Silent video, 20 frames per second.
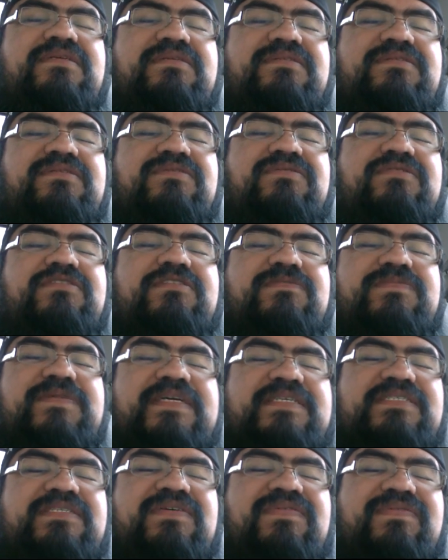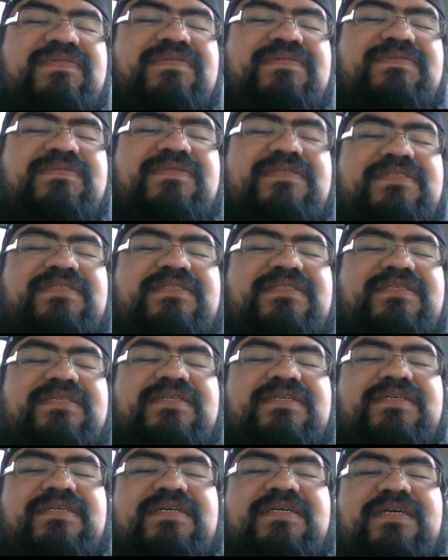it was too expensive. It was,
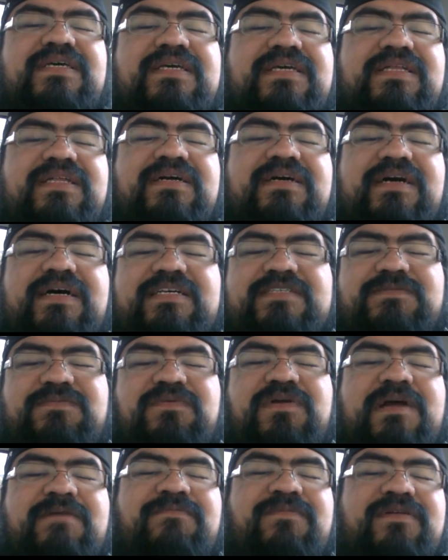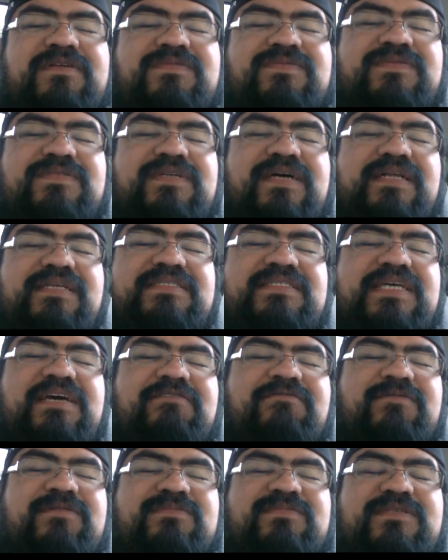as preppers, we try to
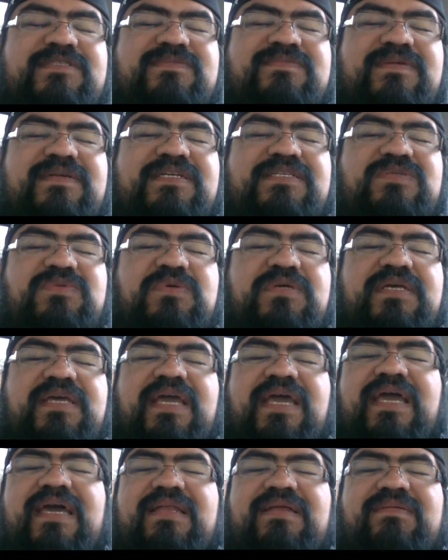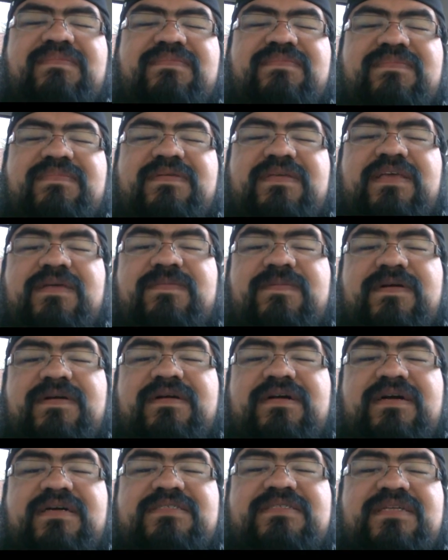save as much money as we can and keep
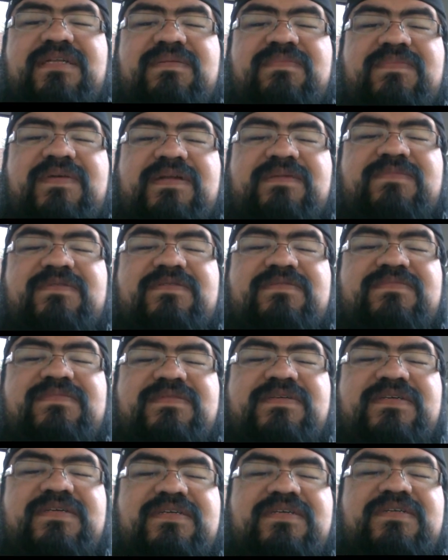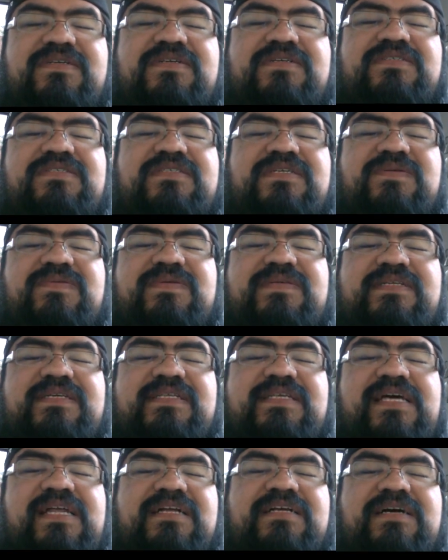our costs at a minimum. So we
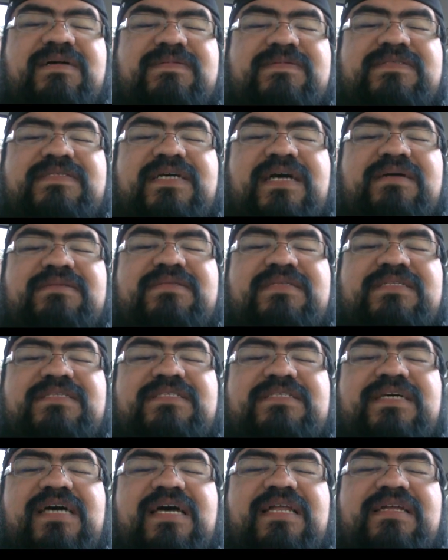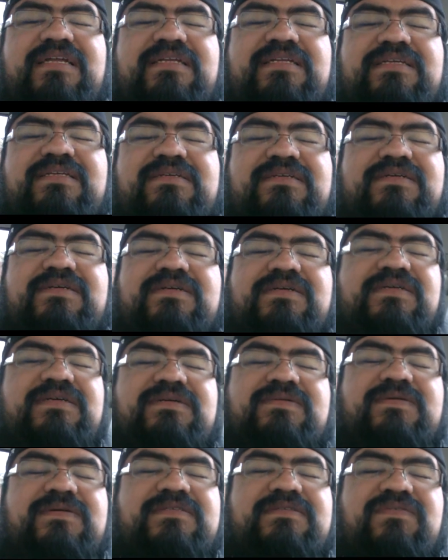did that a couple times and decided,
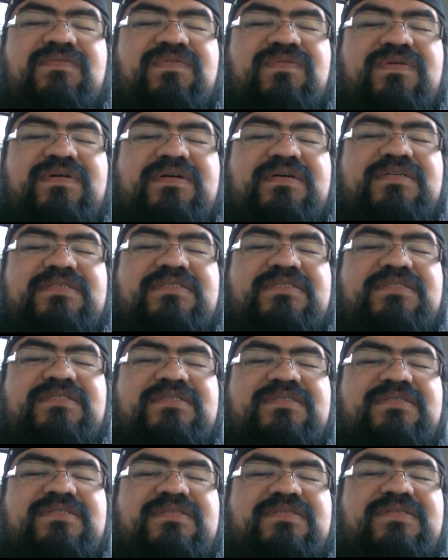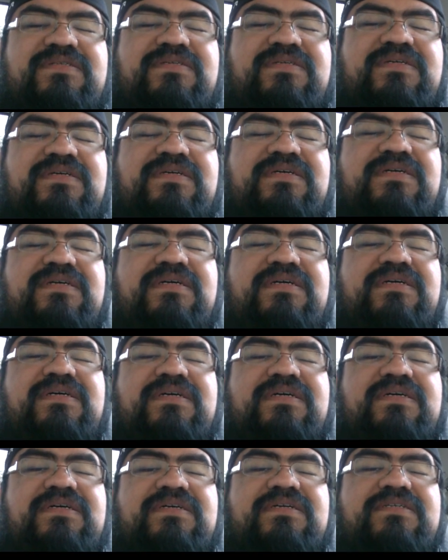it wasn't for us.
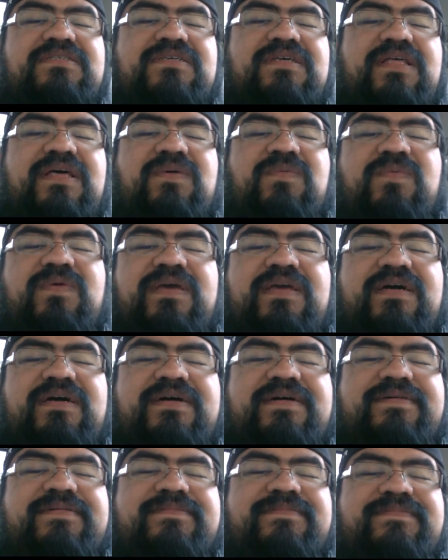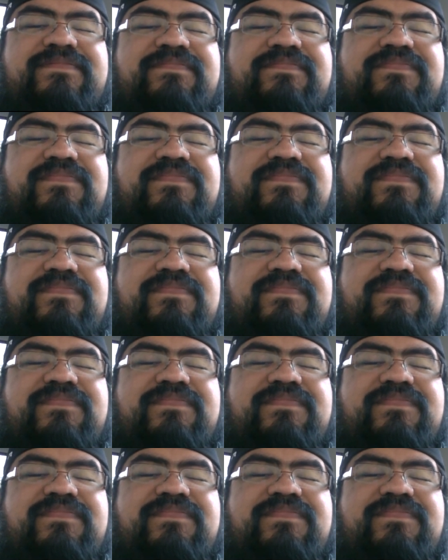So then I'm